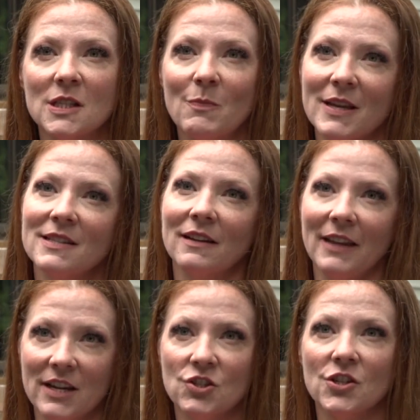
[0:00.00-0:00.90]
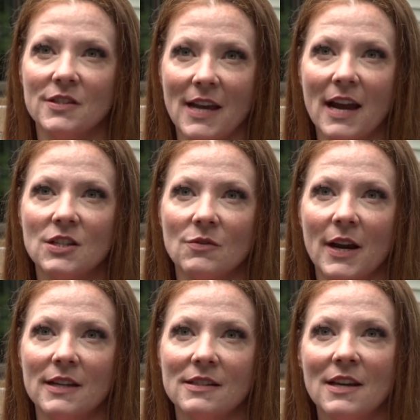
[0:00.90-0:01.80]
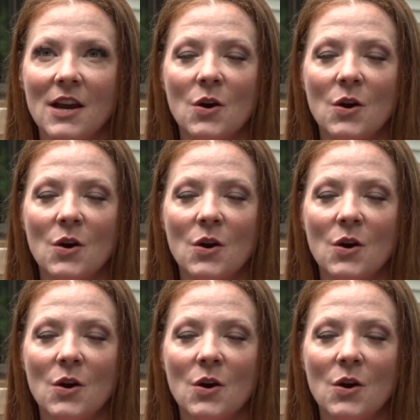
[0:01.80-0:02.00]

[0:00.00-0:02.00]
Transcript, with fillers: it's based on last year's tax rate.